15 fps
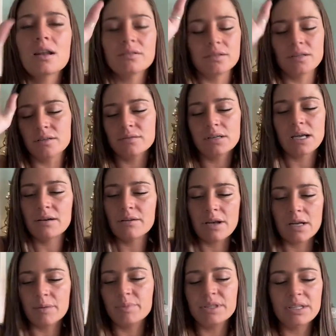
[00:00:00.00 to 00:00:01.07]
I don't know
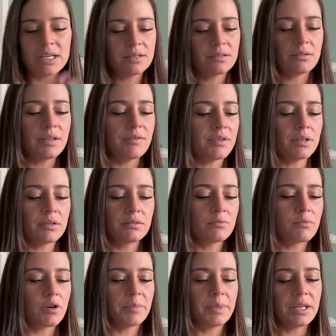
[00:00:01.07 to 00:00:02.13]
how to put that. Don't even
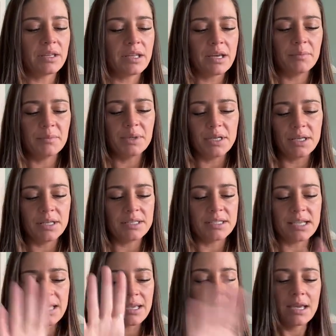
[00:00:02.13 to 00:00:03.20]
quote me on that, but it's
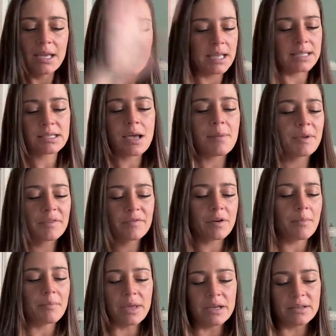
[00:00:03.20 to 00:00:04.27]
like, it's coming
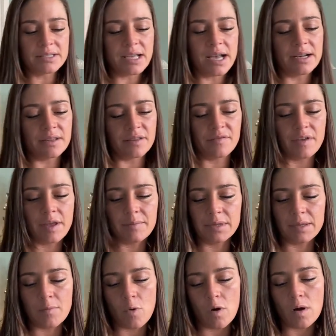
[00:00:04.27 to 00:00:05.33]
from male side of the
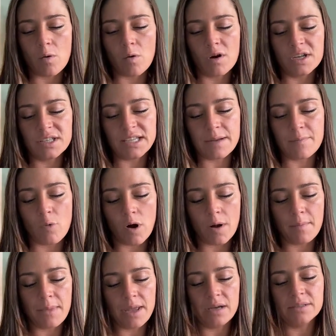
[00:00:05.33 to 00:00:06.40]
family more, or it's like
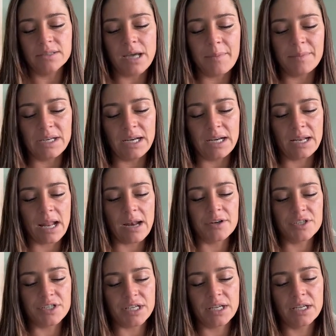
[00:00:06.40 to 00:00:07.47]
more male dominated
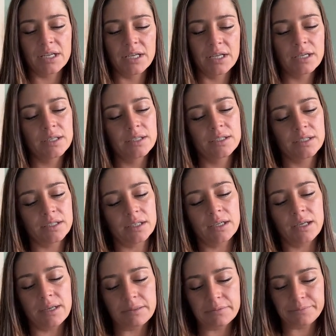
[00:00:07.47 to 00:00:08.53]
energy.
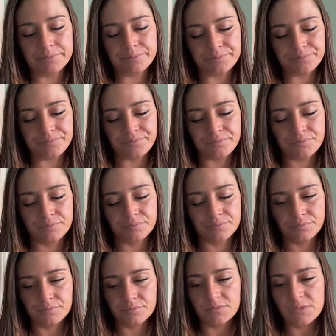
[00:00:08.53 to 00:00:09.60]
Yeah.
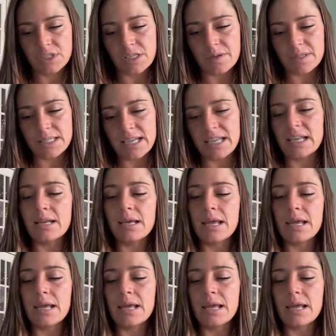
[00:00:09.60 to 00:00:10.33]
So it's like an